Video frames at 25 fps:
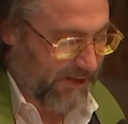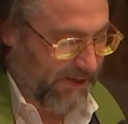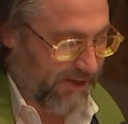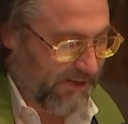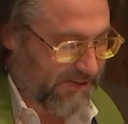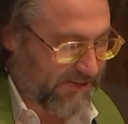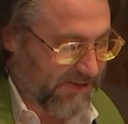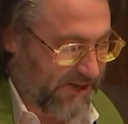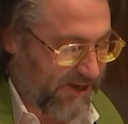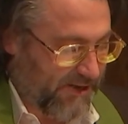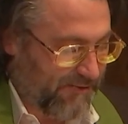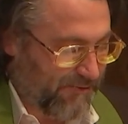
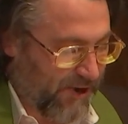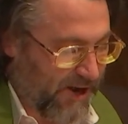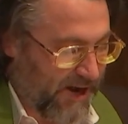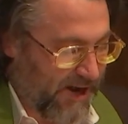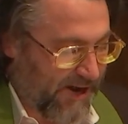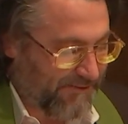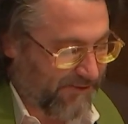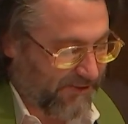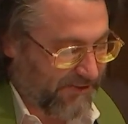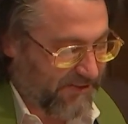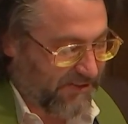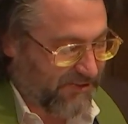As I
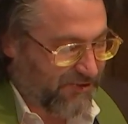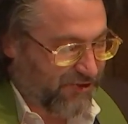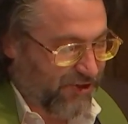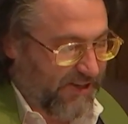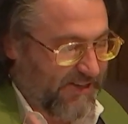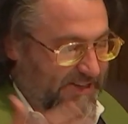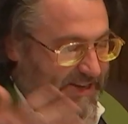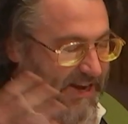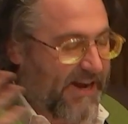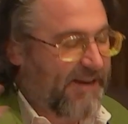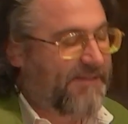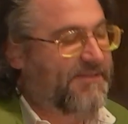arrived at the
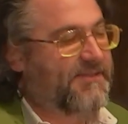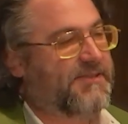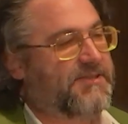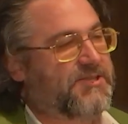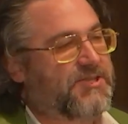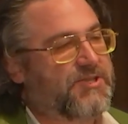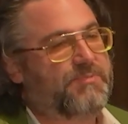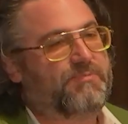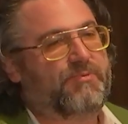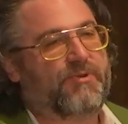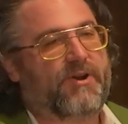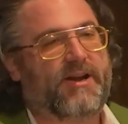gigantic
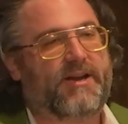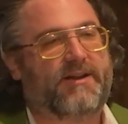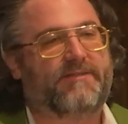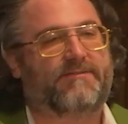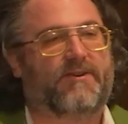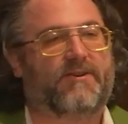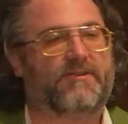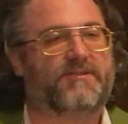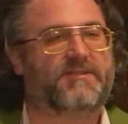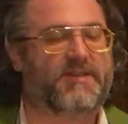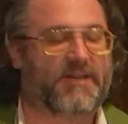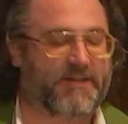spread of
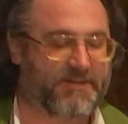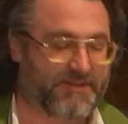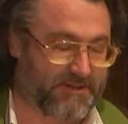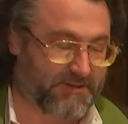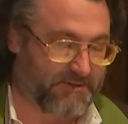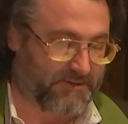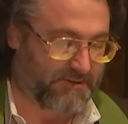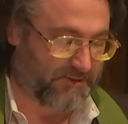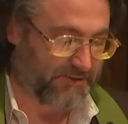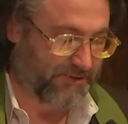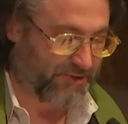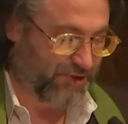
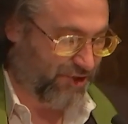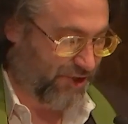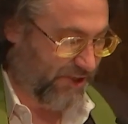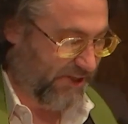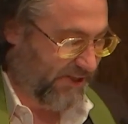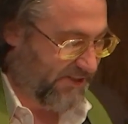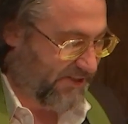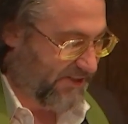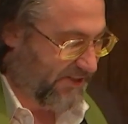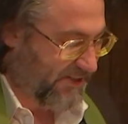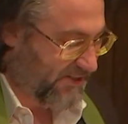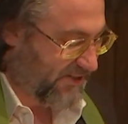artisanal
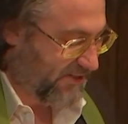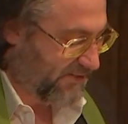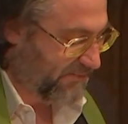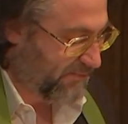cheeses